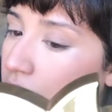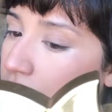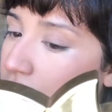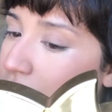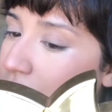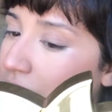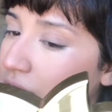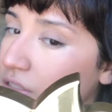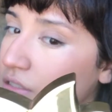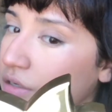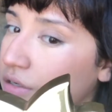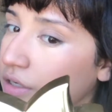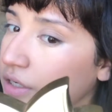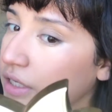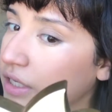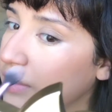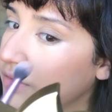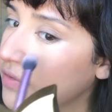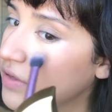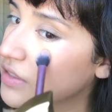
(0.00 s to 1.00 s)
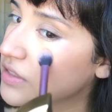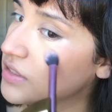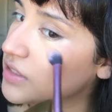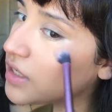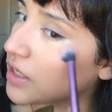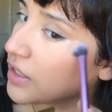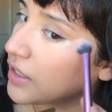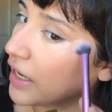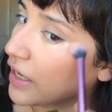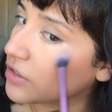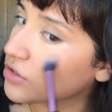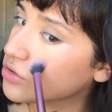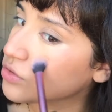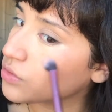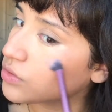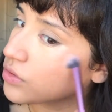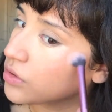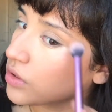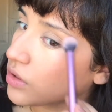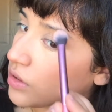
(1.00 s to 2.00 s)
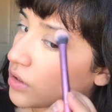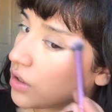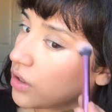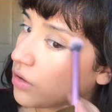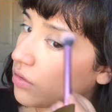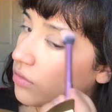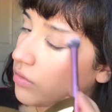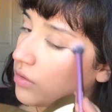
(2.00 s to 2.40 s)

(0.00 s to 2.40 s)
That's going to give us a natural glow.